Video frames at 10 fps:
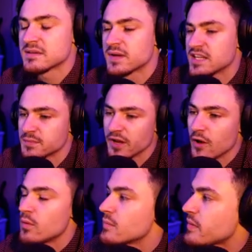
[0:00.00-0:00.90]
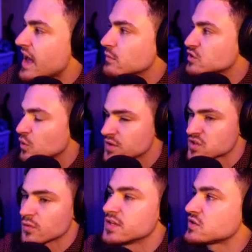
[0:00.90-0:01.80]
I'm Cosmitto, and we're back with Toy
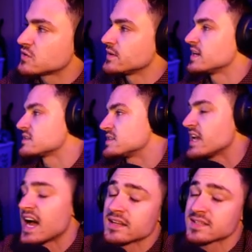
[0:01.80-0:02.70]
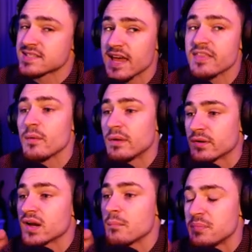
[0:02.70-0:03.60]
Story two E X E. I said that we
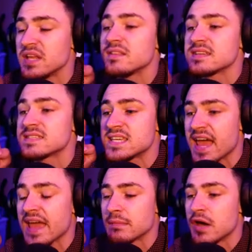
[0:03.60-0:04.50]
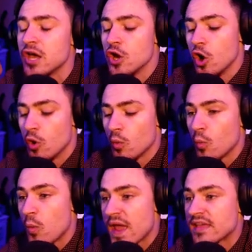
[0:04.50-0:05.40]
were gonna beat this game
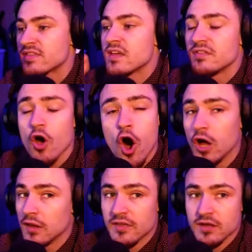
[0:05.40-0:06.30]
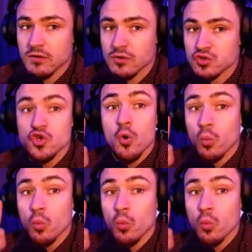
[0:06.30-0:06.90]
with all of the heroes.